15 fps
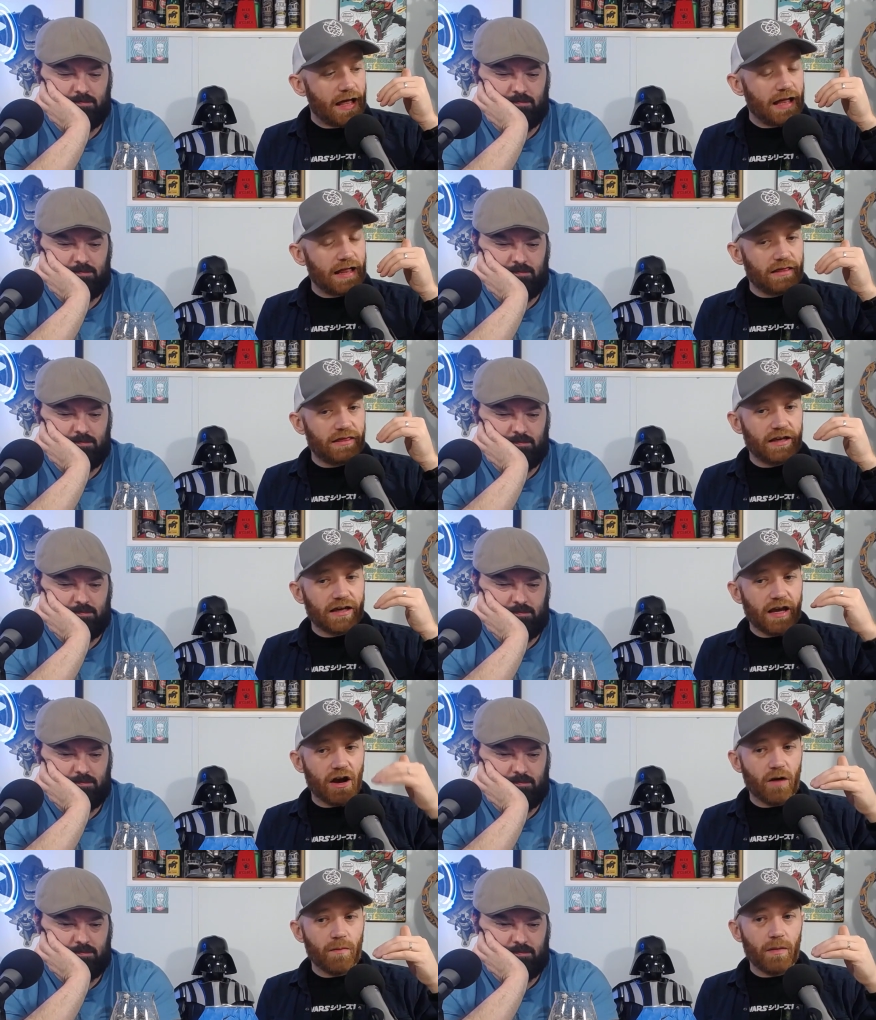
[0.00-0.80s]
Speaker 1: the
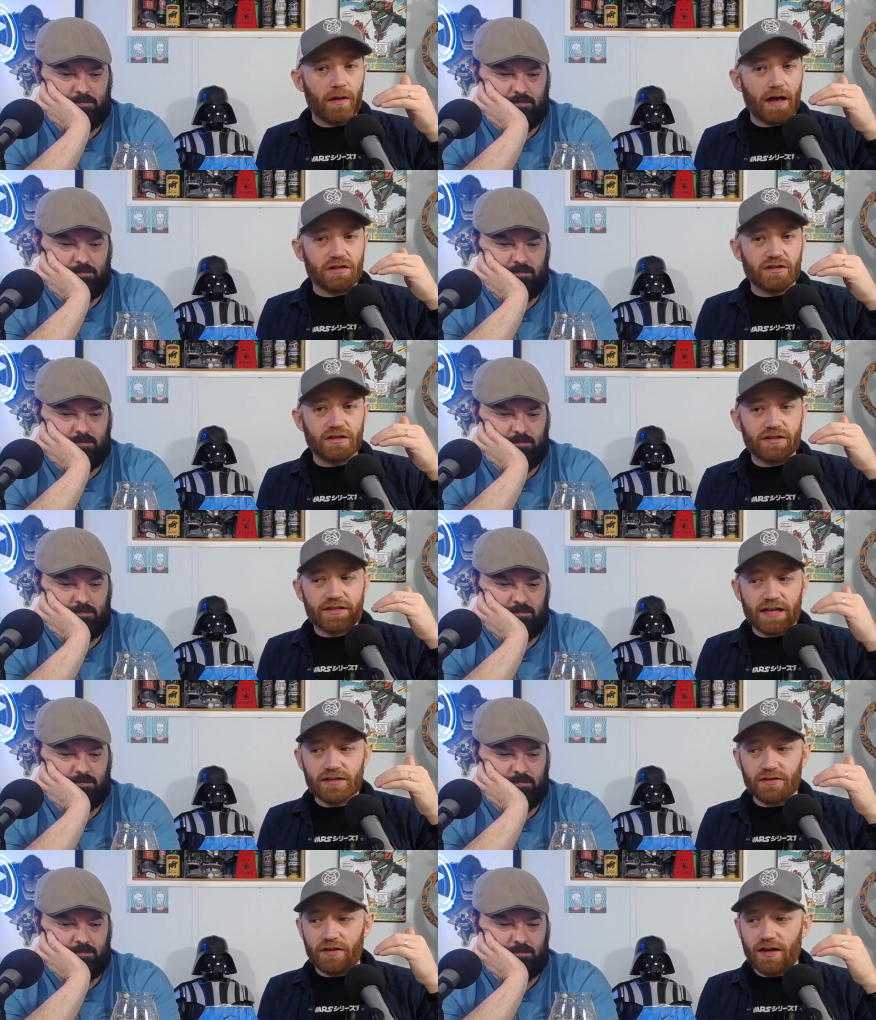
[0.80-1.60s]
caramel actually
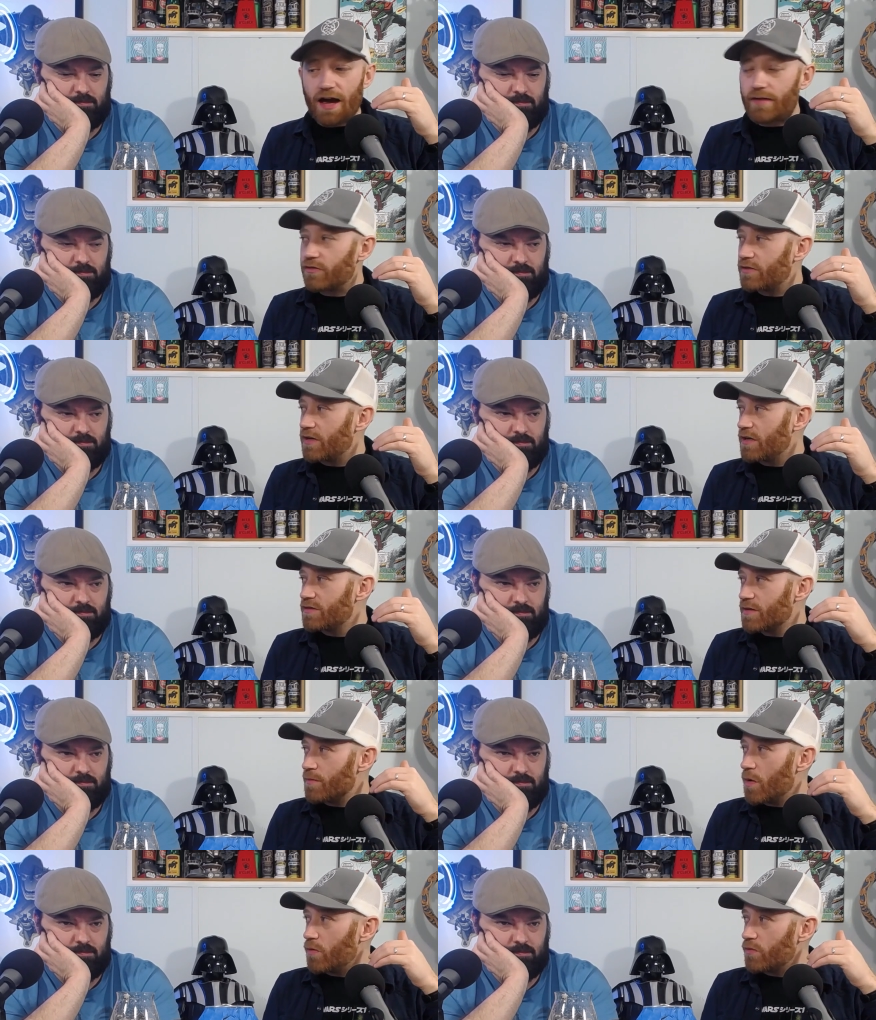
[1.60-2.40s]
stays on the aftertaste the
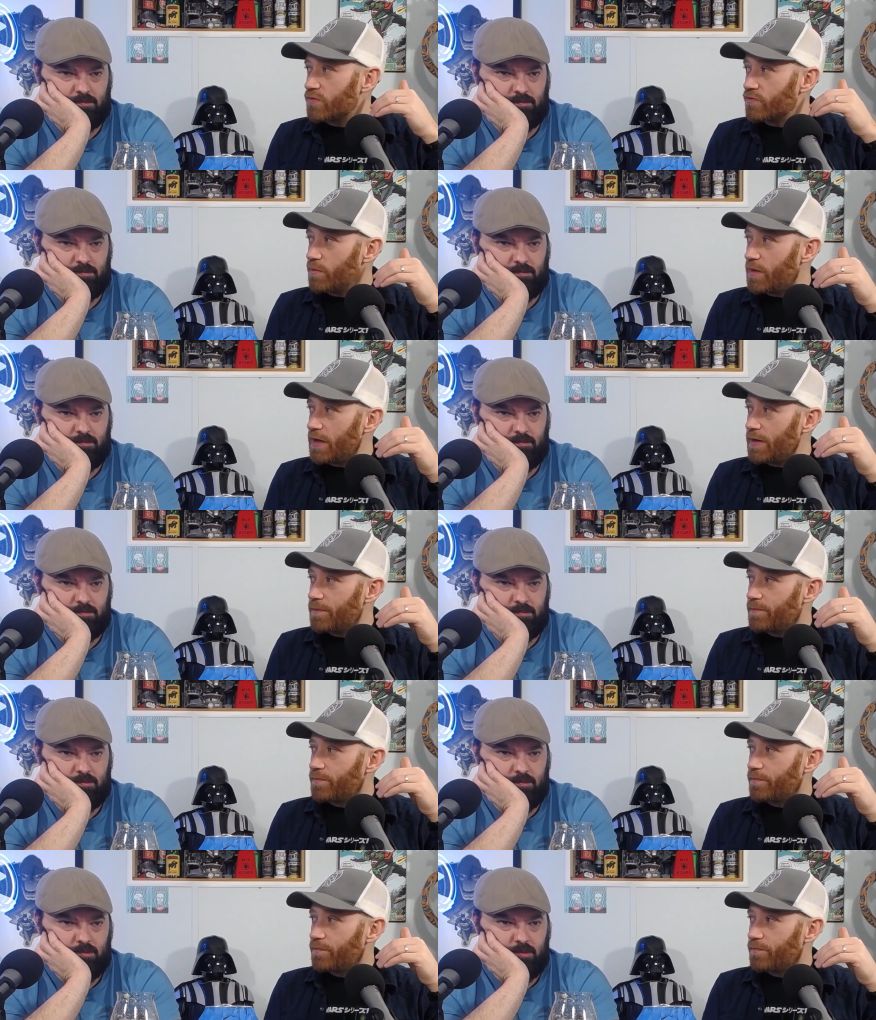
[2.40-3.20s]
most for me.
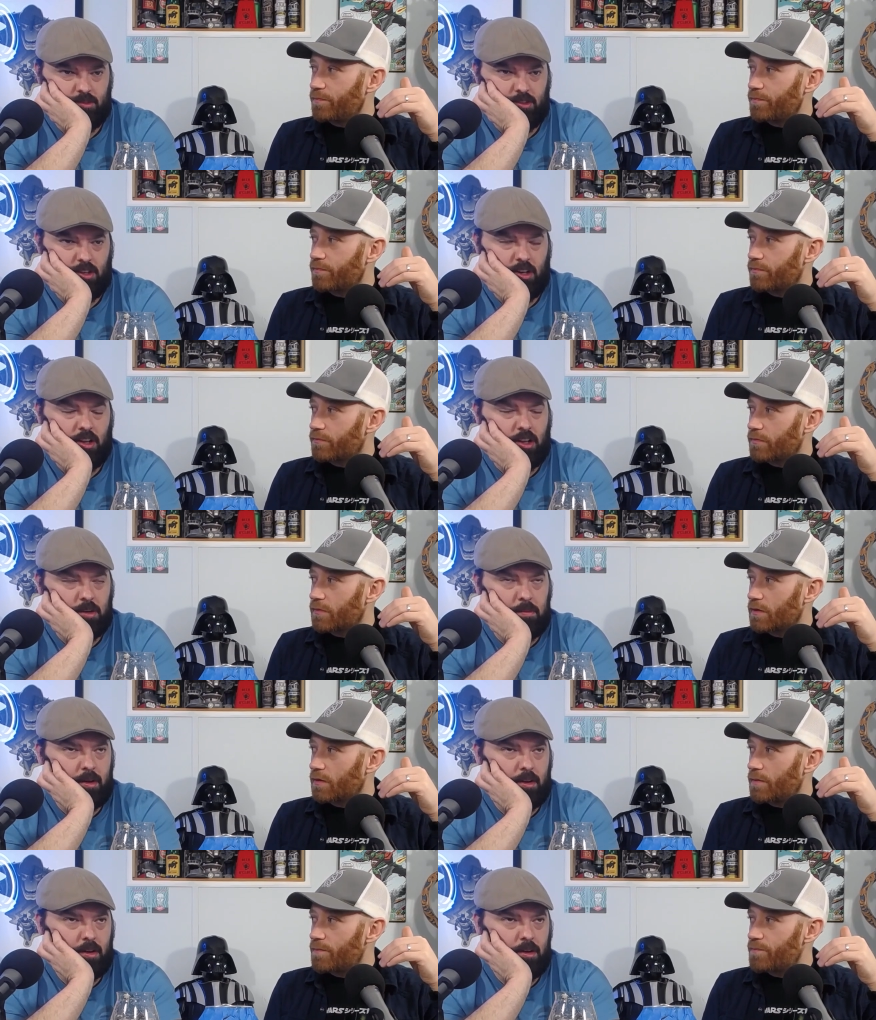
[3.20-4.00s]
A little
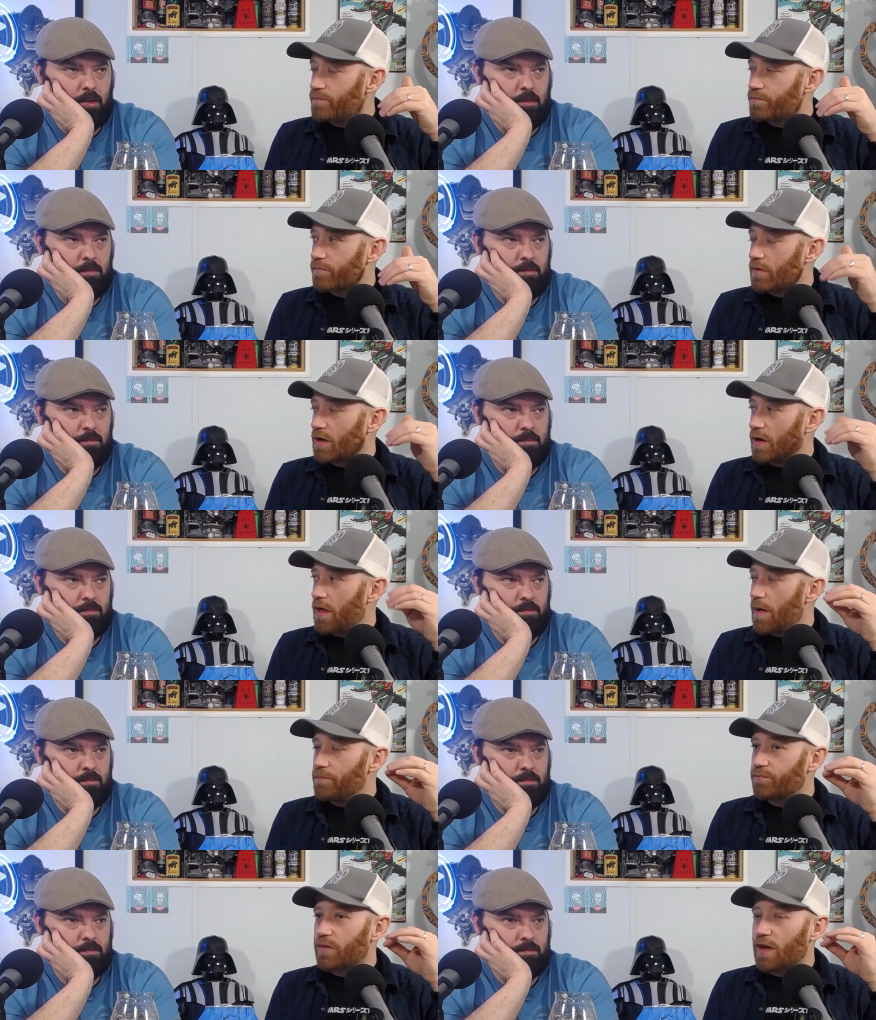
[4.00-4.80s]
bit, yeah
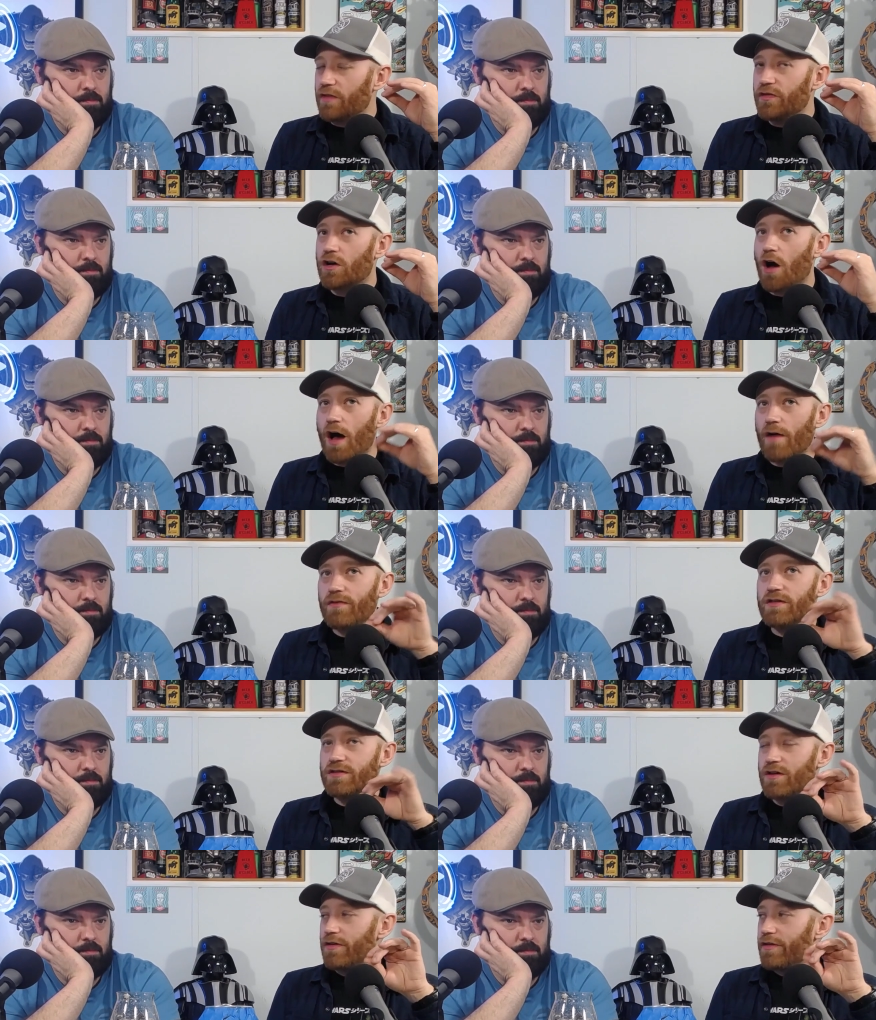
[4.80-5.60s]
the
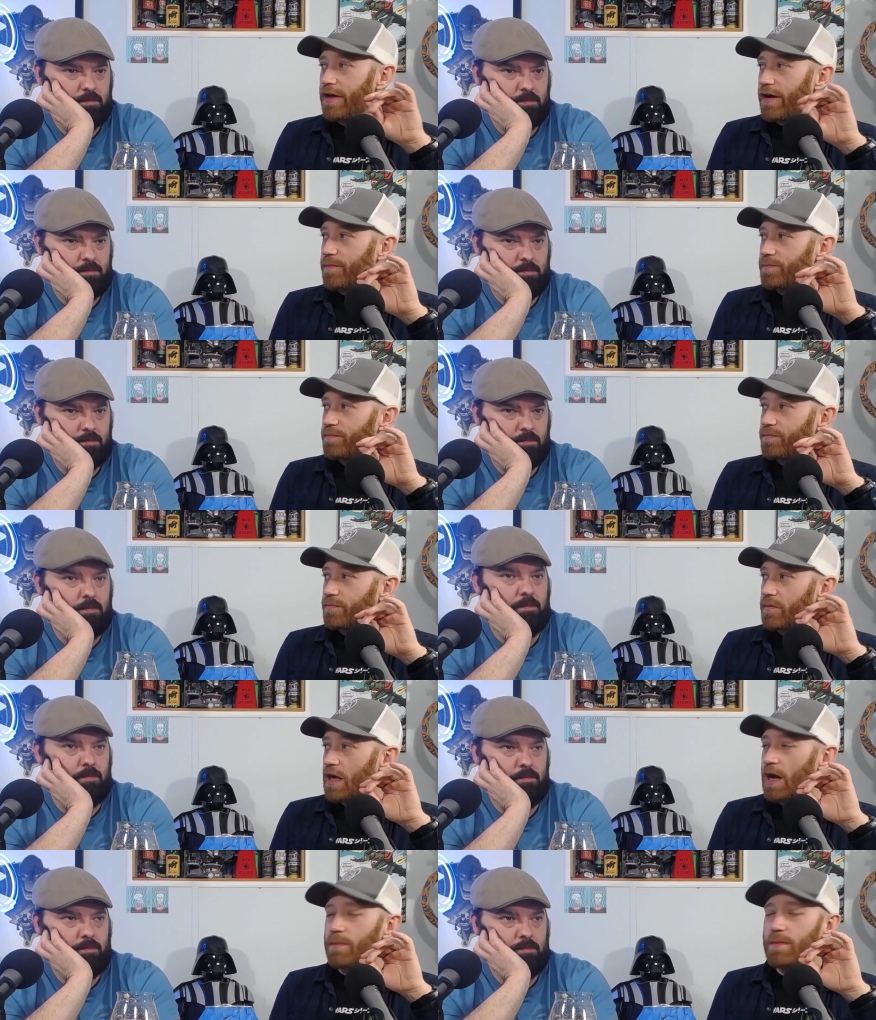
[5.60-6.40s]
coffee's still there,
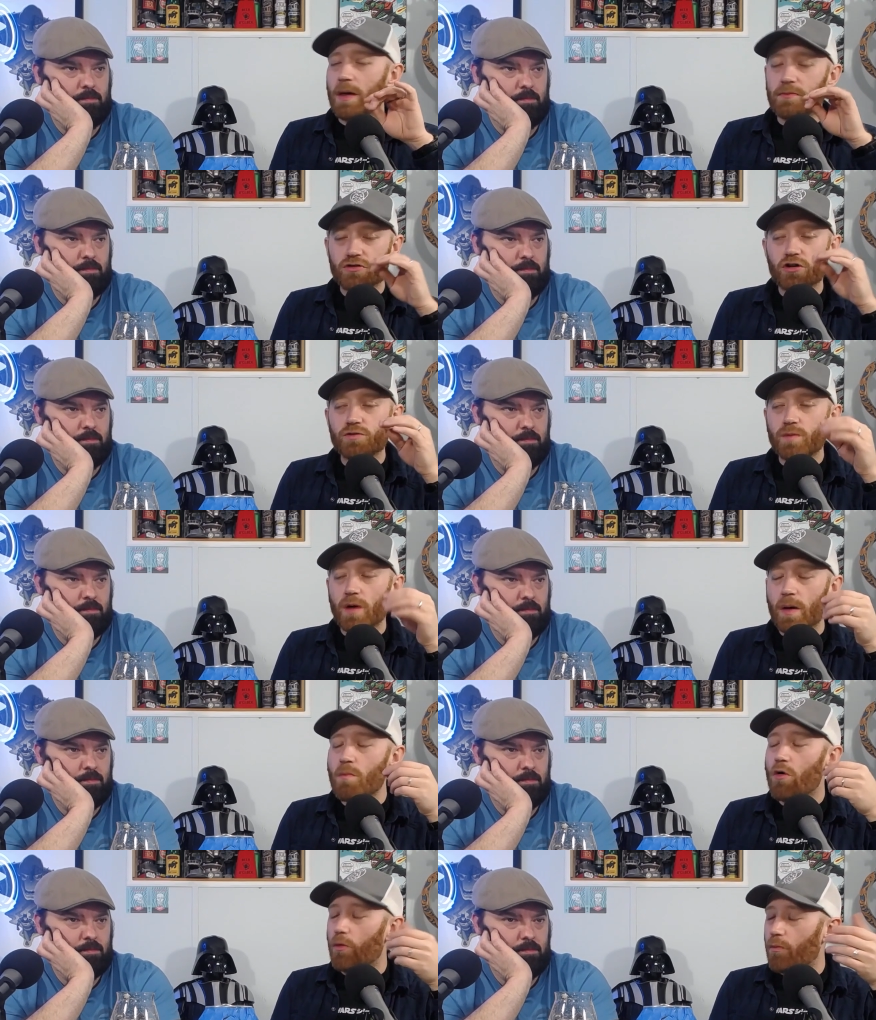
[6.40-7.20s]
mm-hmm. and I'm, I'm, sure it's probably more